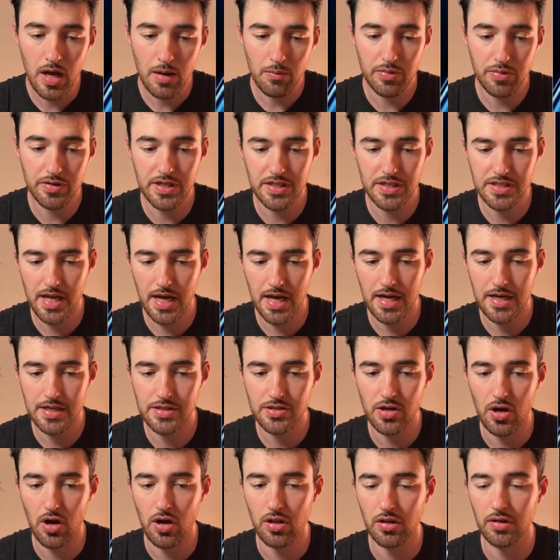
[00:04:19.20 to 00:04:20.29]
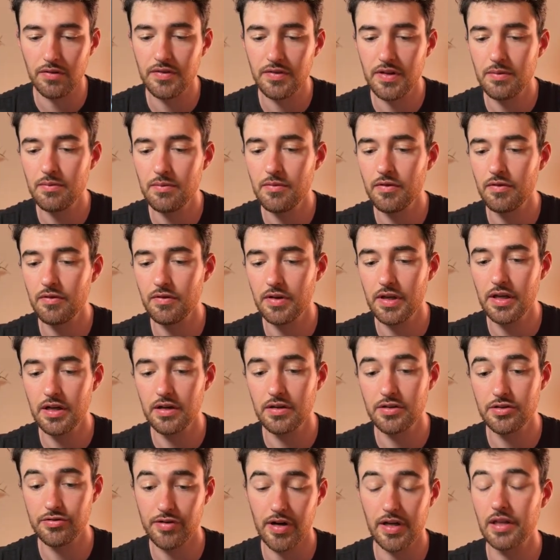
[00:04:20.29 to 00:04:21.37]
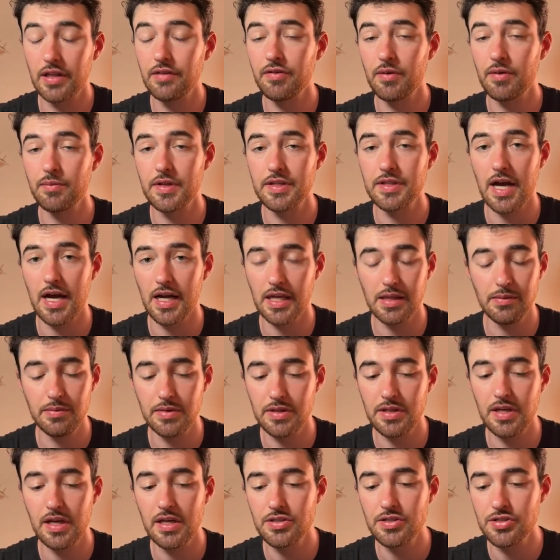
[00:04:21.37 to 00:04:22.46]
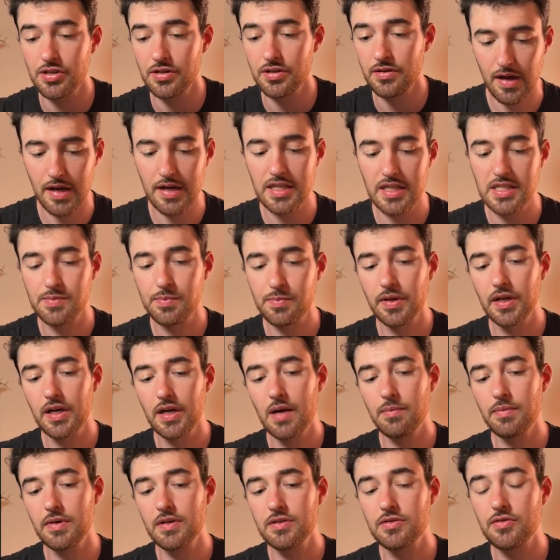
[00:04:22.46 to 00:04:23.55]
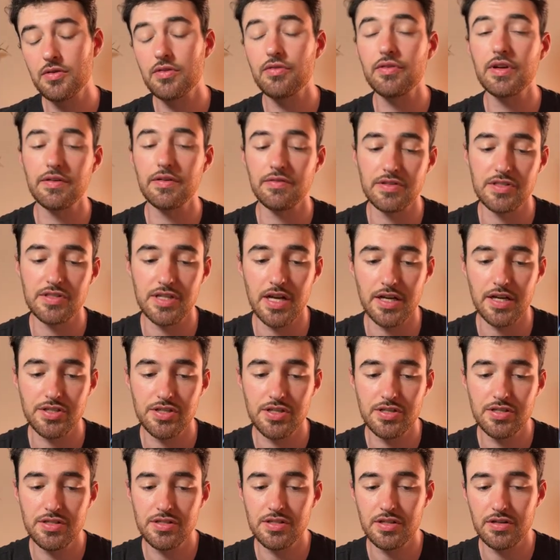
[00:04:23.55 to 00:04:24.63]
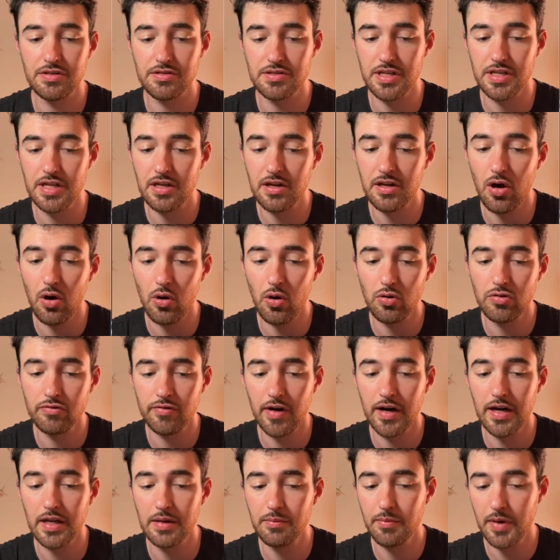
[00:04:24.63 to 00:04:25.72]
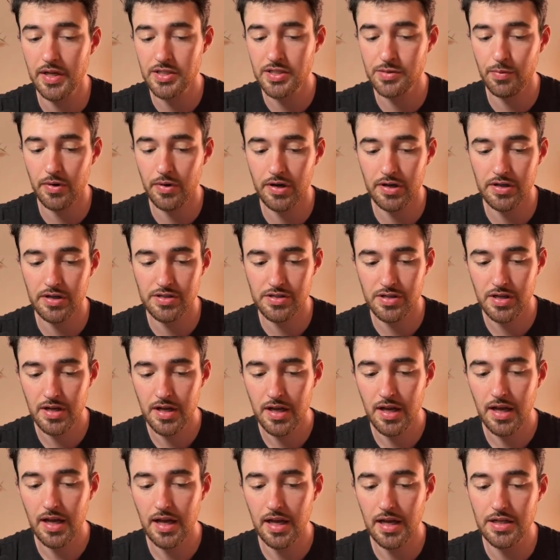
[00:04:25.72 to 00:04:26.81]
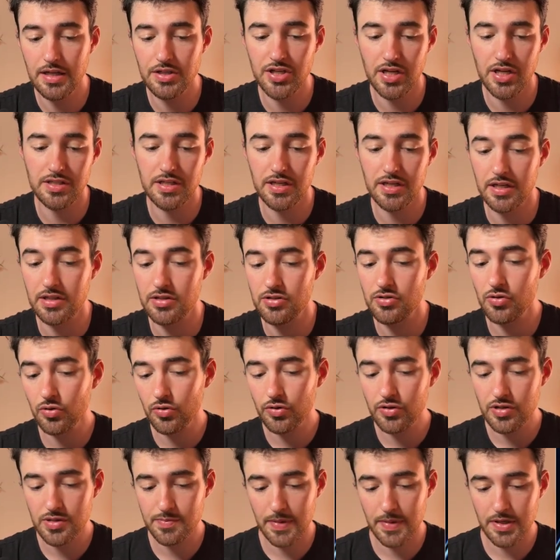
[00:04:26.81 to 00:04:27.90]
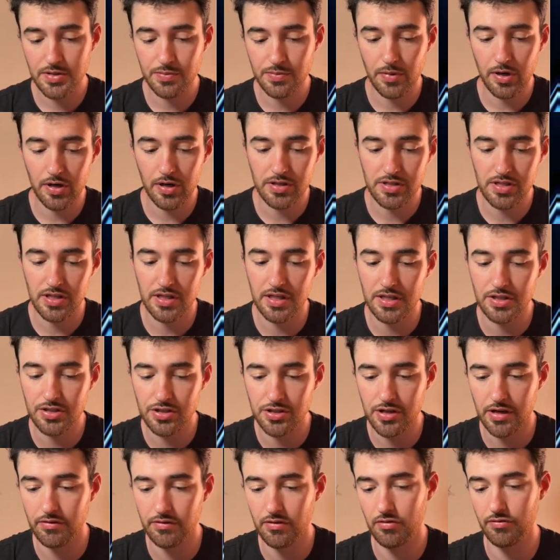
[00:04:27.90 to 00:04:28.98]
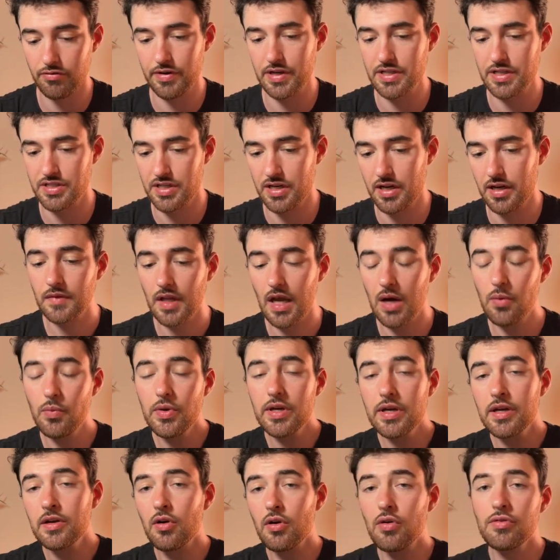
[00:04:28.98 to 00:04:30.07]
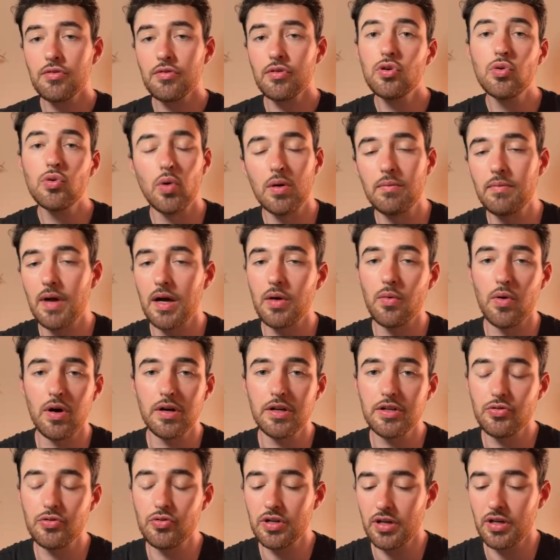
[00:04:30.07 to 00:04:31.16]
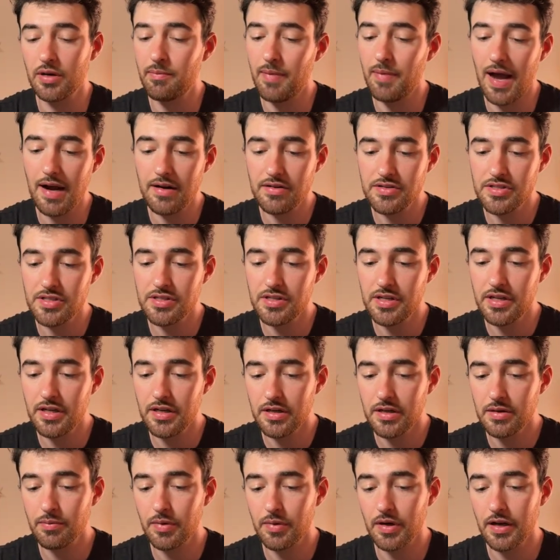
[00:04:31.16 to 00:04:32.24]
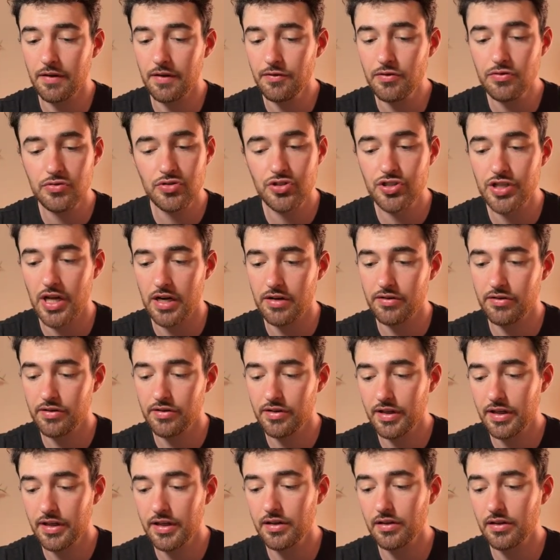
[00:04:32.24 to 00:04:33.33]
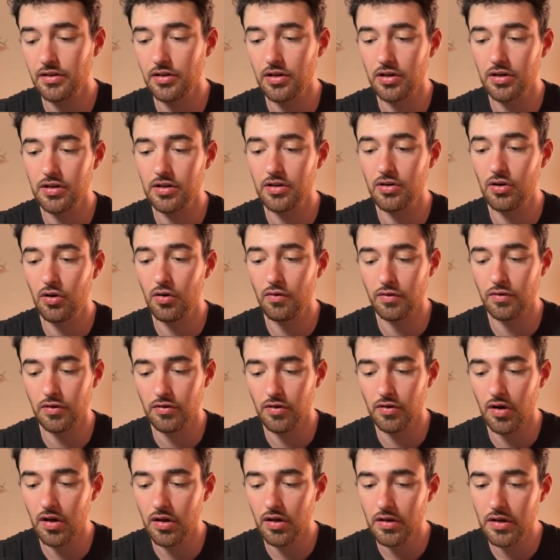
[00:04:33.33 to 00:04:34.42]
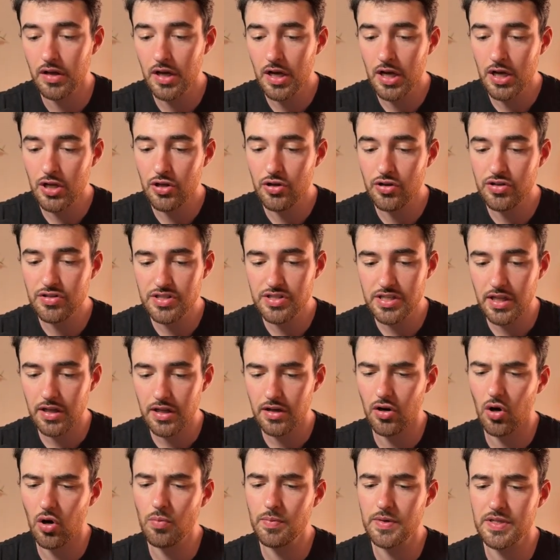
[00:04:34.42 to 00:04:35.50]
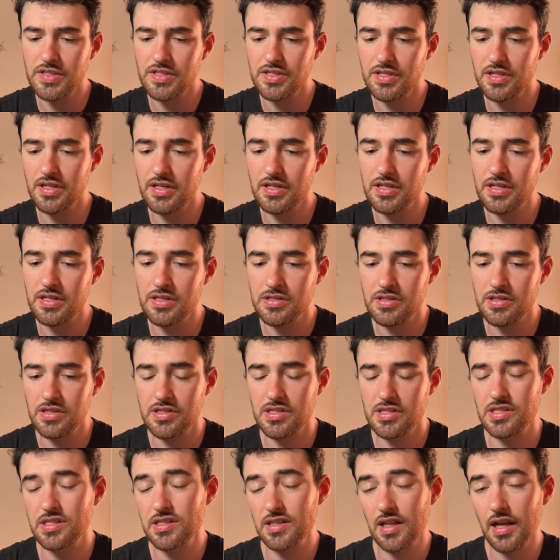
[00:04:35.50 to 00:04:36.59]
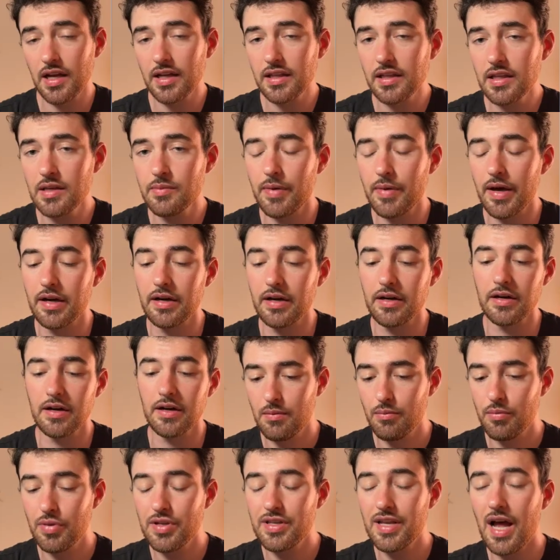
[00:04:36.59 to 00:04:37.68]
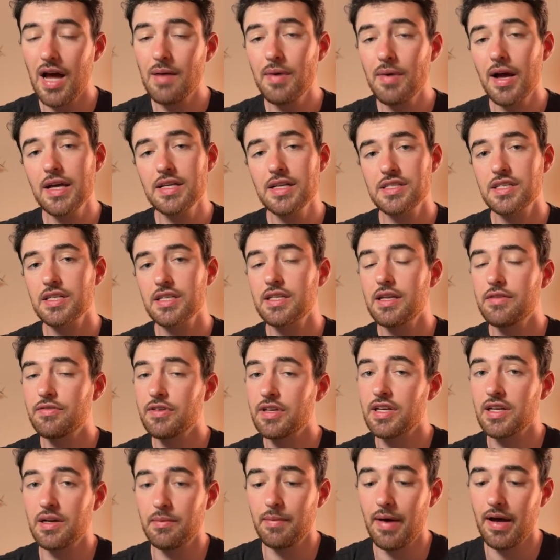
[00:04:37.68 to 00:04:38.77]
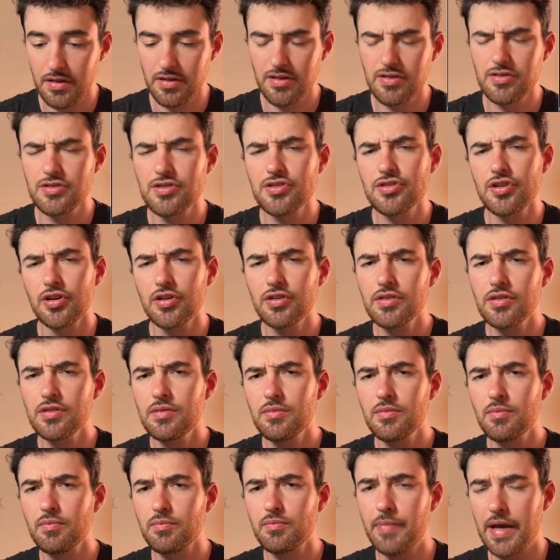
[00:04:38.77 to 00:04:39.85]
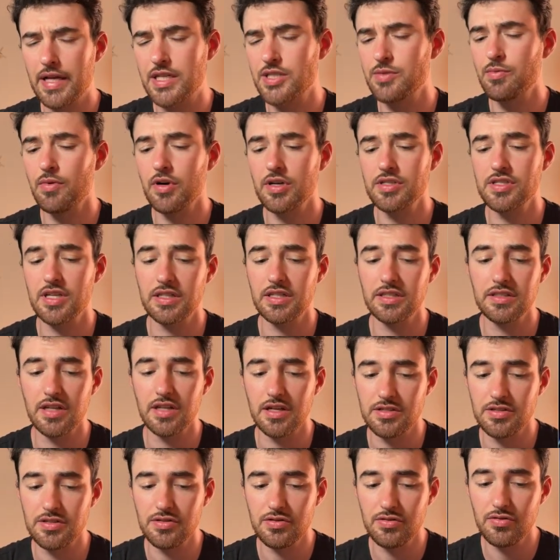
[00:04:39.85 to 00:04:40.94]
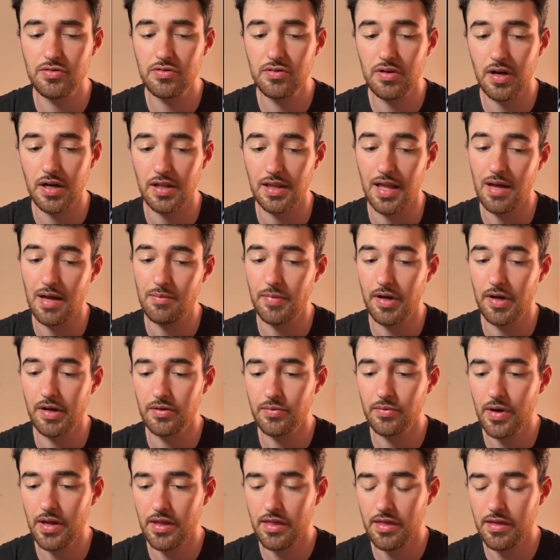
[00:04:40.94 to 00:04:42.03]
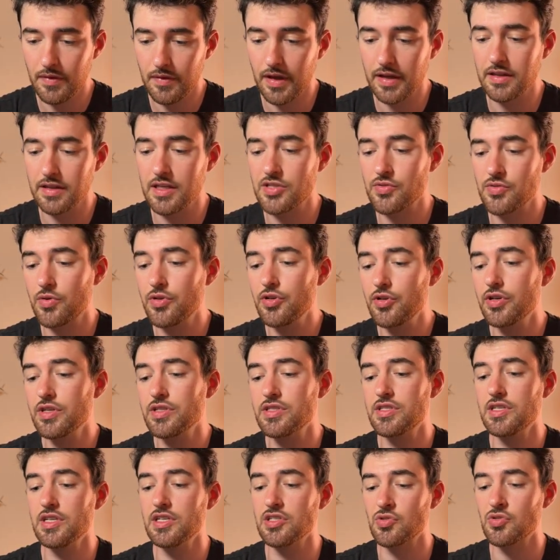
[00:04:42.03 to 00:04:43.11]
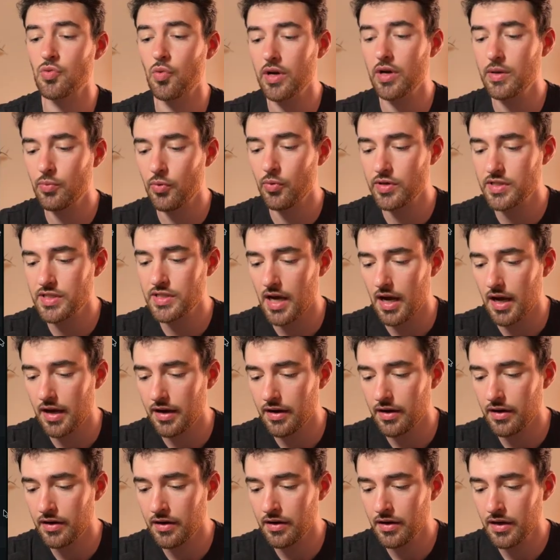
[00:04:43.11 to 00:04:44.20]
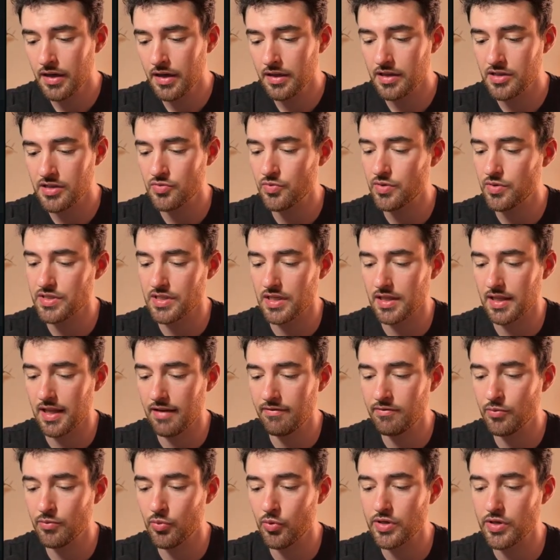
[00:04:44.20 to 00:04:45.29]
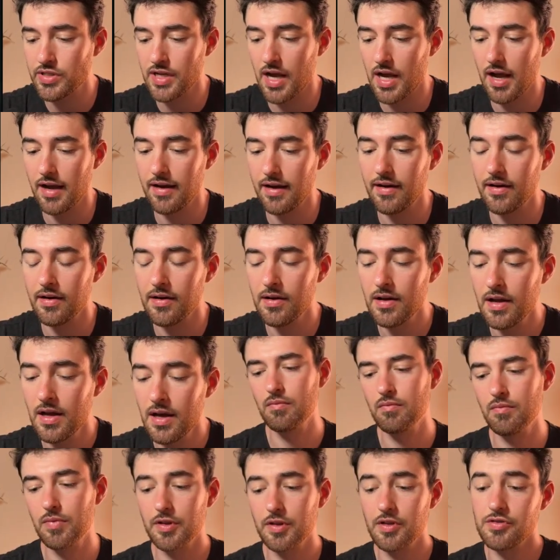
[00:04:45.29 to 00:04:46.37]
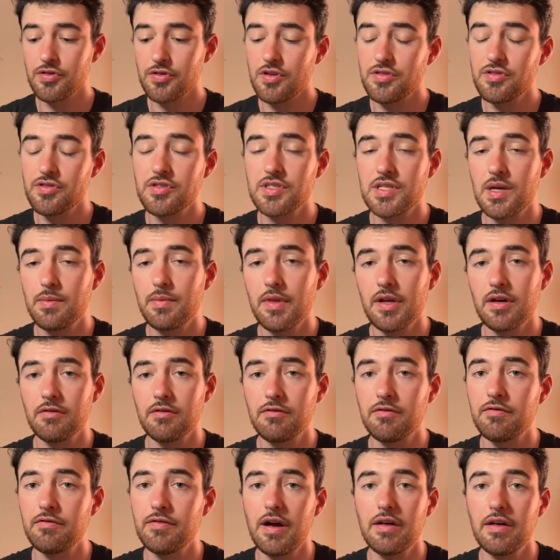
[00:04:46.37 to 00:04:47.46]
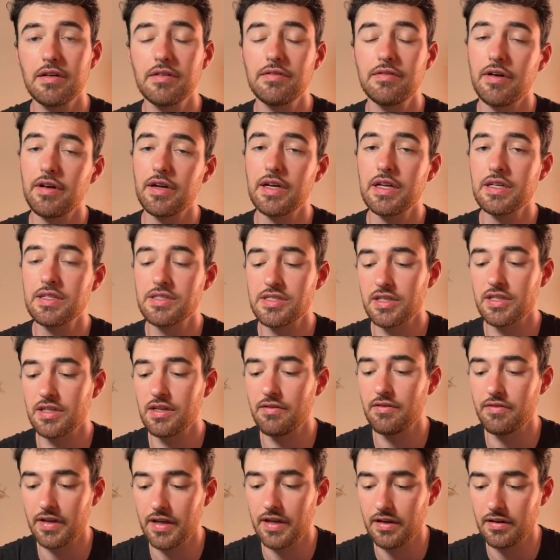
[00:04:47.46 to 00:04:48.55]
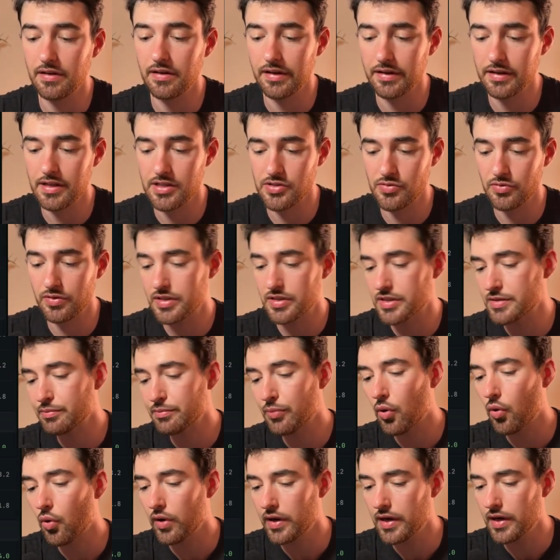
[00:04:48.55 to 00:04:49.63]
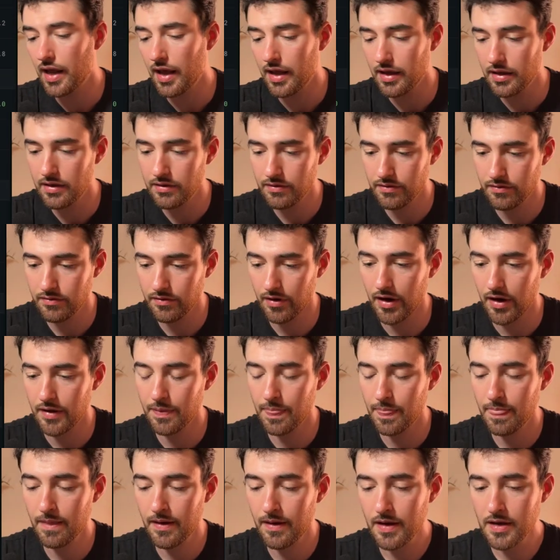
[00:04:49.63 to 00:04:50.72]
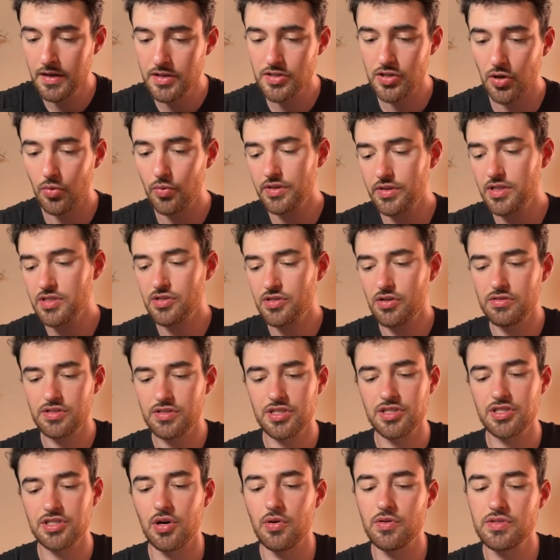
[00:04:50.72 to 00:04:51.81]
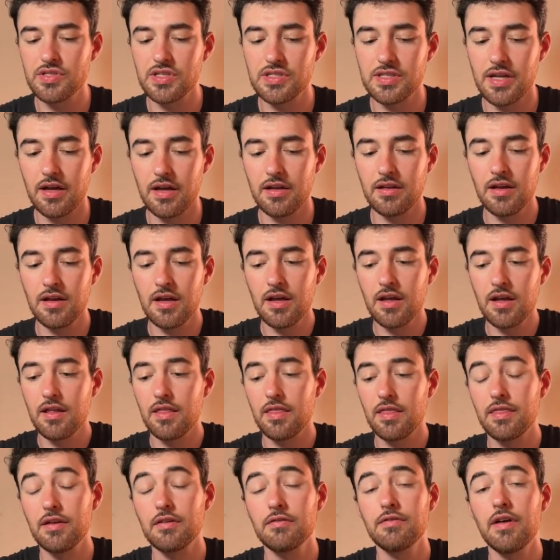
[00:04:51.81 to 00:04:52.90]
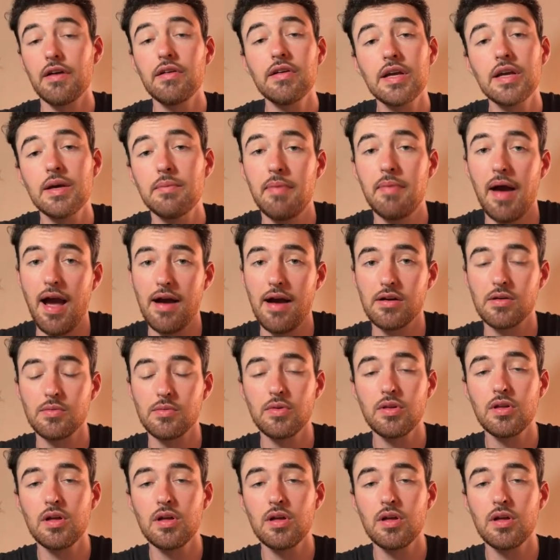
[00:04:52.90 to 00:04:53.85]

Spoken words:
but this has all of them here directly from the documentation. And it's split up into 3 different sections. There's the code writing benchmarks, agentic and tool use benchmarks, and then general reasoning. And we can go through one by one and do a comparison here, but if you generally look overall, you can see that Opus is slightly better, but not by a significant amount. There's certain benchmarks that it does do a lot better with. Like this one you can see is 20 points higher, this one is 11 points higher. But there's also some that are very, very insignificant, like this one is 0.8, right? So what this goes to show us is that They're very comparable,